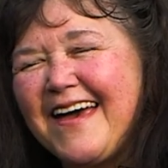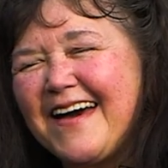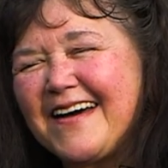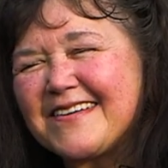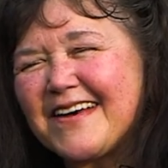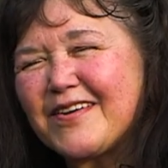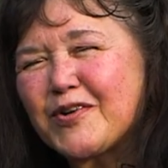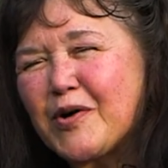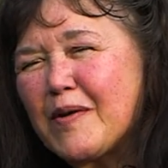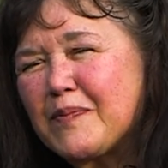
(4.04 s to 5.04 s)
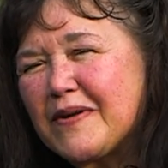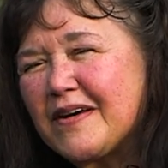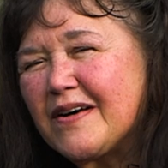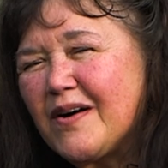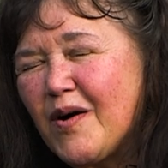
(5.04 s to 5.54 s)
and I grew up in
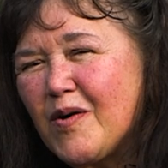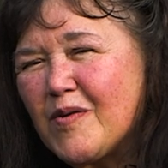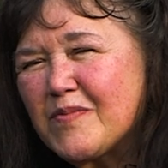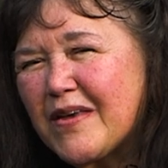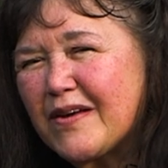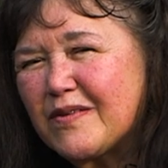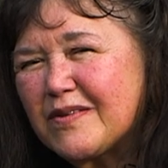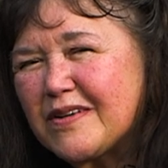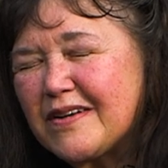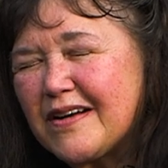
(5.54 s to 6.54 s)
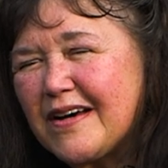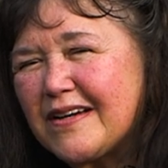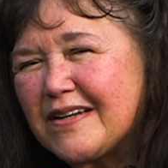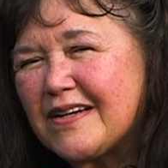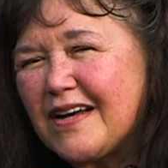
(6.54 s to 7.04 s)
a home that
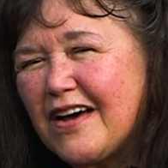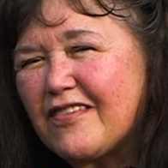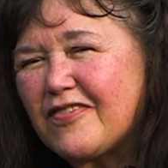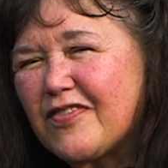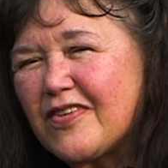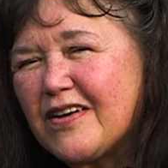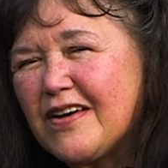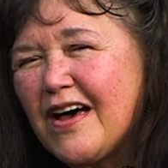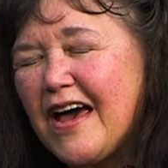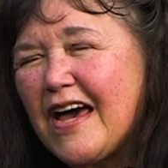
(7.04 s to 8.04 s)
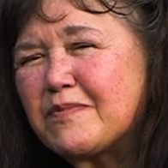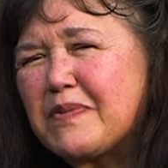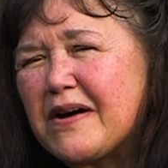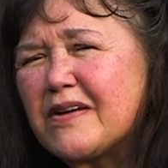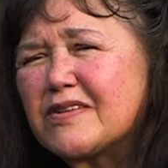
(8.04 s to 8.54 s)
I didn't have. I had
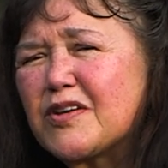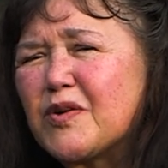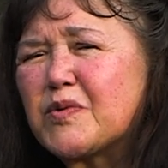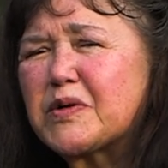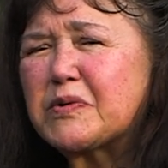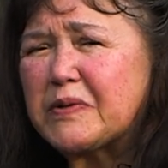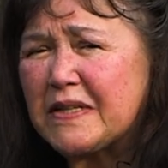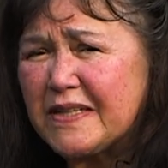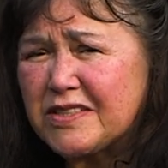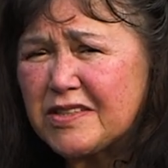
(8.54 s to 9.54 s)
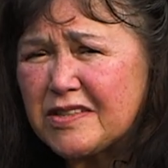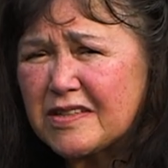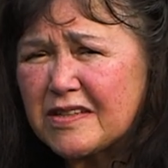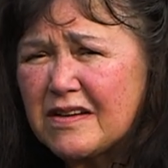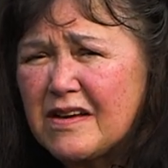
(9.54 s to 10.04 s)
parents who were
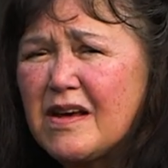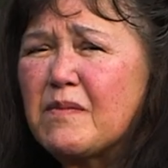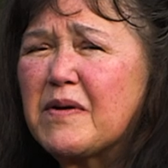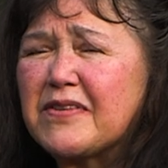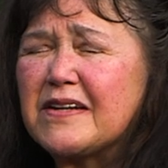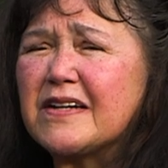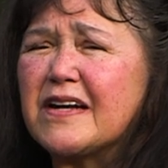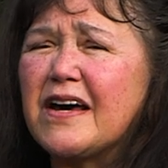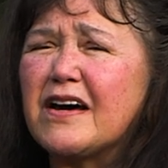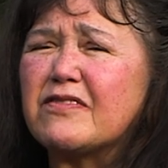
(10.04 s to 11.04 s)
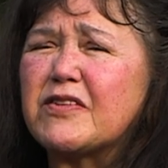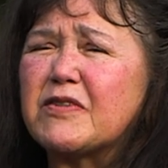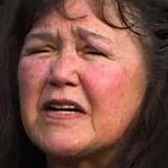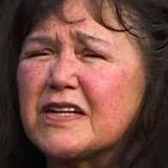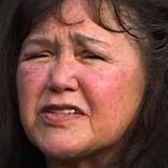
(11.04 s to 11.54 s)
religious, but they didn't have a
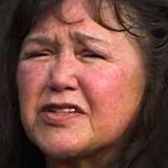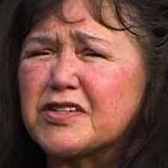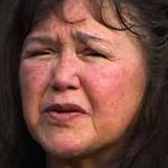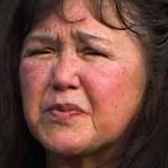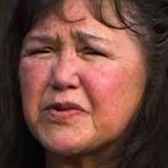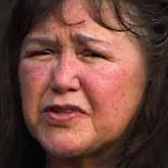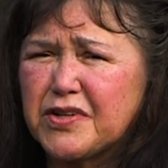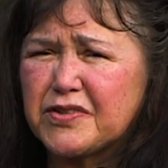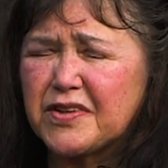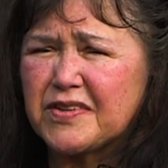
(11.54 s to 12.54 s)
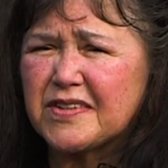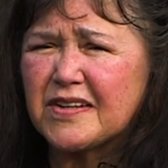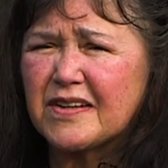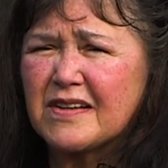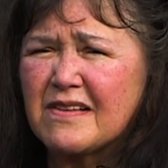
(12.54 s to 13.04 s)
relationship with Jesus.
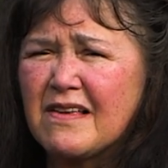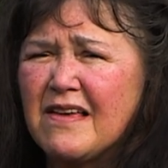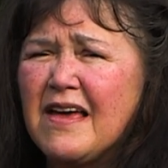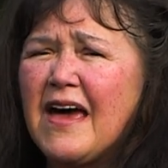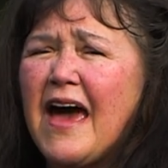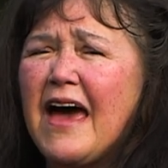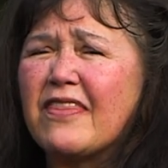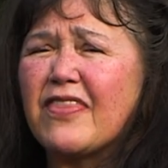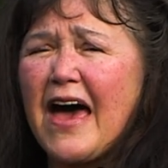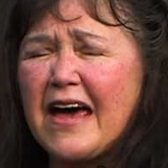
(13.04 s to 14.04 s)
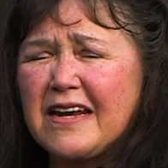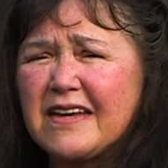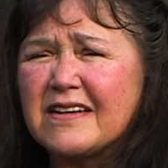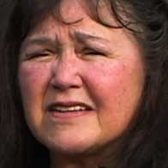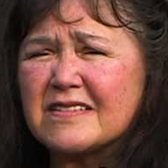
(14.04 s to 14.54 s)
And that
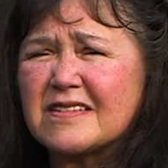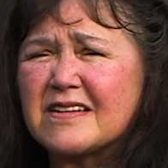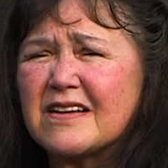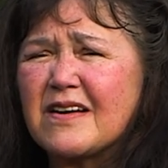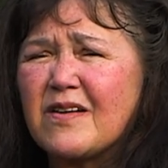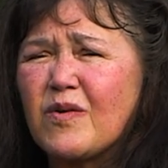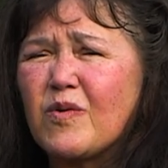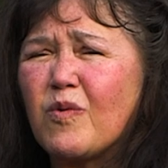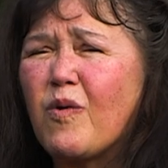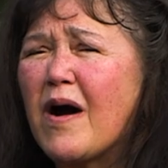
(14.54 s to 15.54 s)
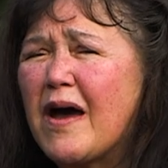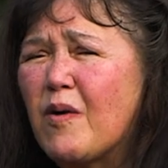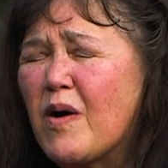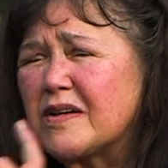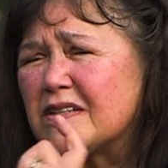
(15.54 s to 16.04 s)
is why I
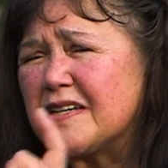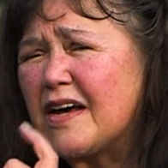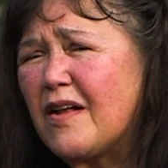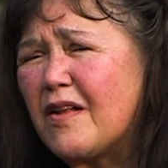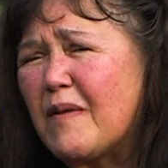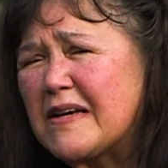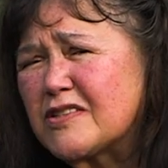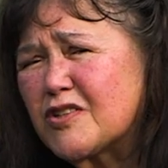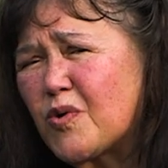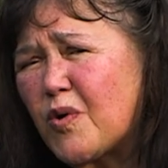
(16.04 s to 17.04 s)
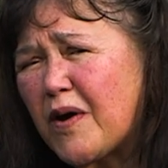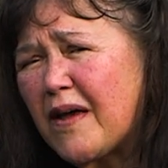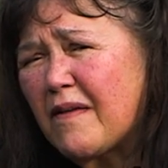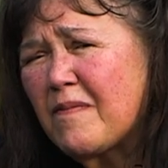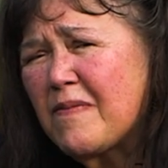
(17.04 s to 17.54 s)
want to tell my story.